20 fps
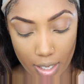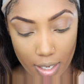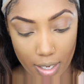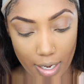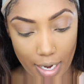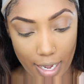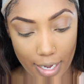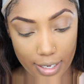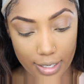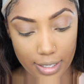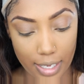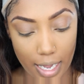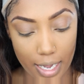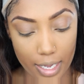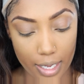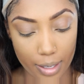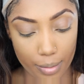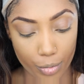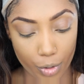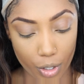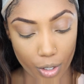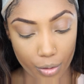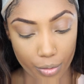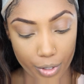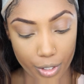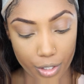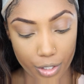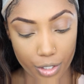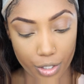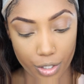Next, I am
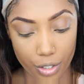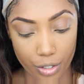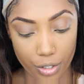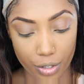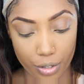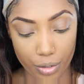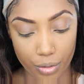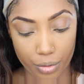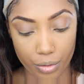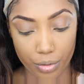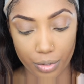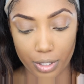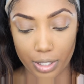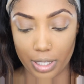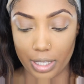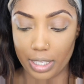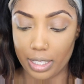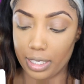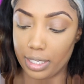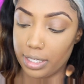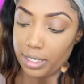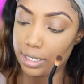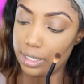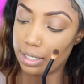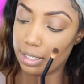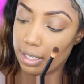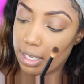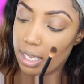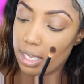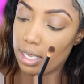going to use
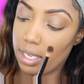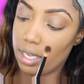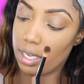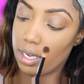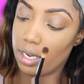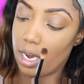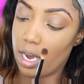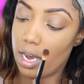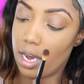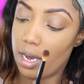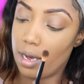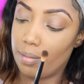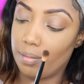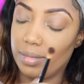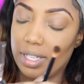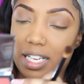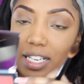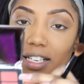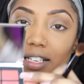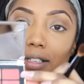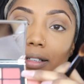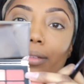this like